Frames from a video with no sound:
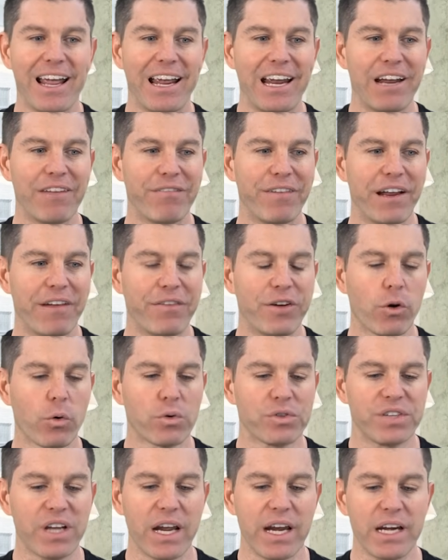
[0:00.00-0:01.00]
if, if
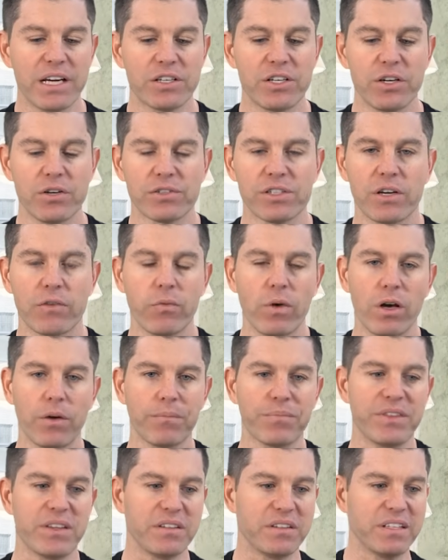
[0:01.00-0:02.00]
you're saying to yourself,
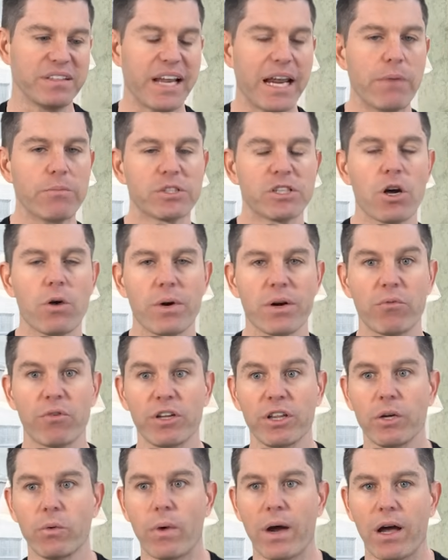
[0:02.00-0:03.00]
well, the date was going
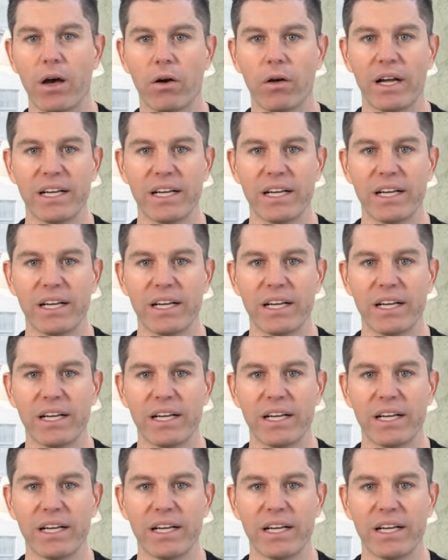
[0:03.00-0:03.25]
really well,